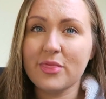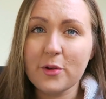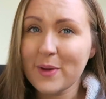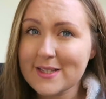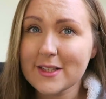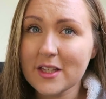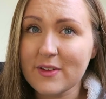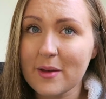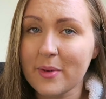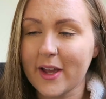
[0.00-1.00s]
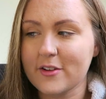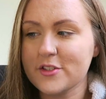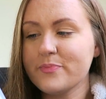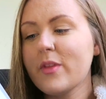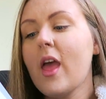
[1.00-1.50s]
they're basically
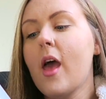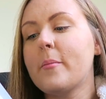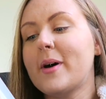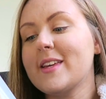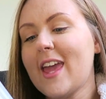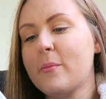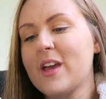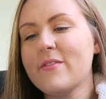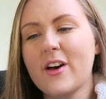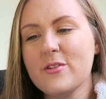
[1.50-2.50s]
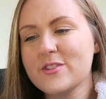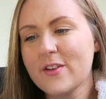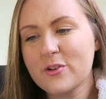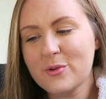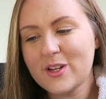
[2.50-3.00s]
vampires. But yeah, we have other
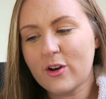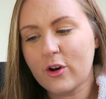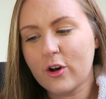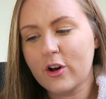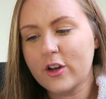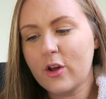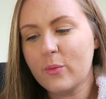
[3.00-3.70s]
stuff going on.